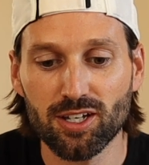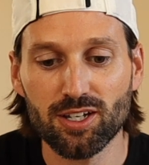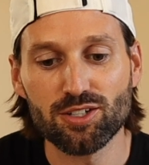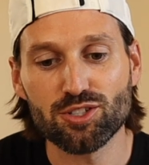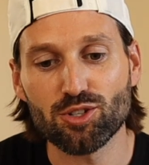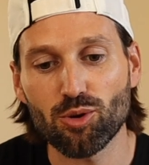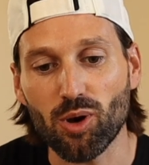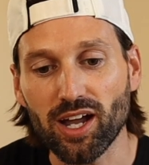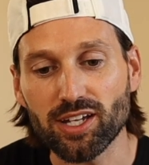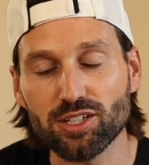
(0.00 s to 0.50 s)

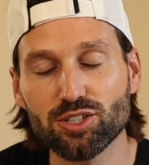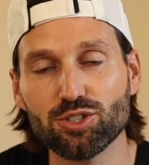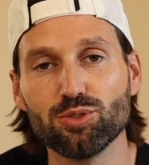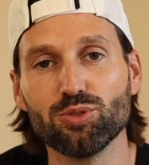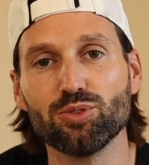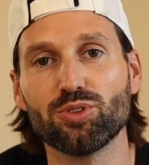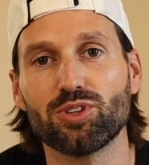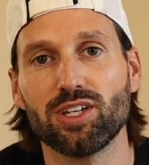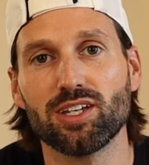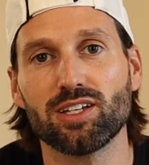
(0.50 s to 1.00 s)
So I do
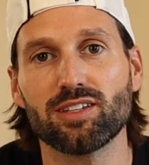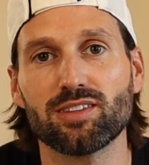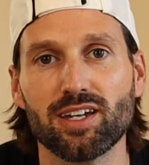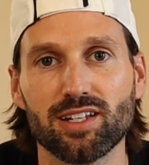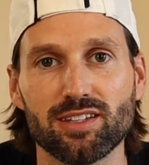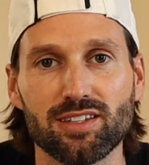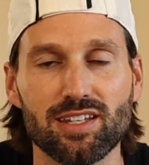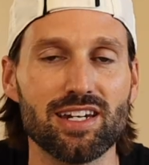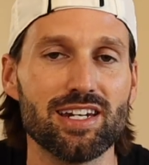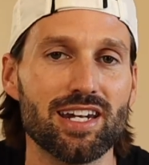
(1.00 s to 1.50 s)
think
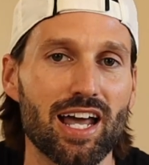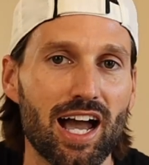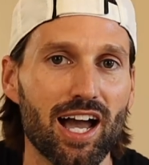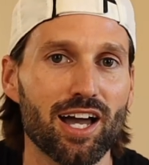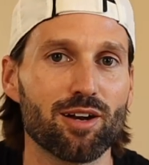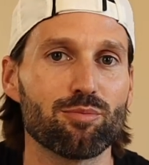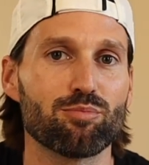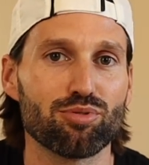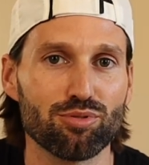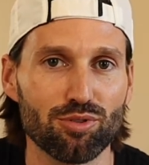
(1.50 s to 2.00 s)
that the
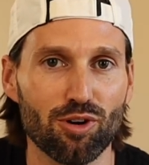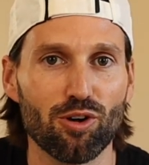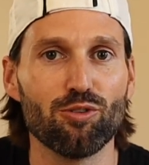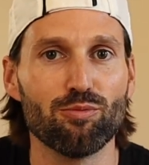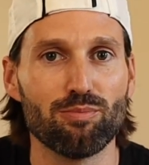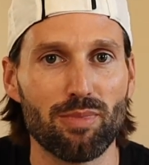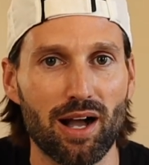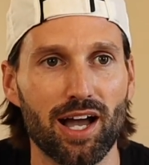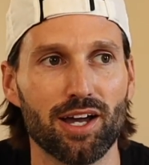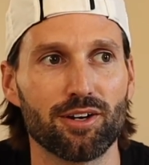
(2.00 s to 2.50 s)
non-Pro
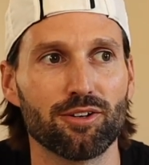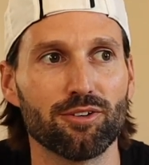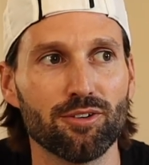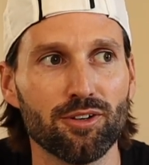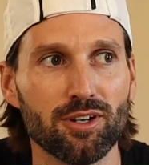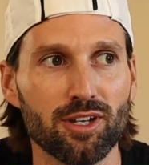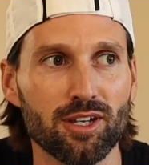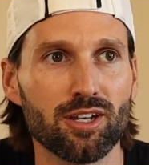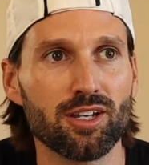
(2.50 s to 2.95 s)
model,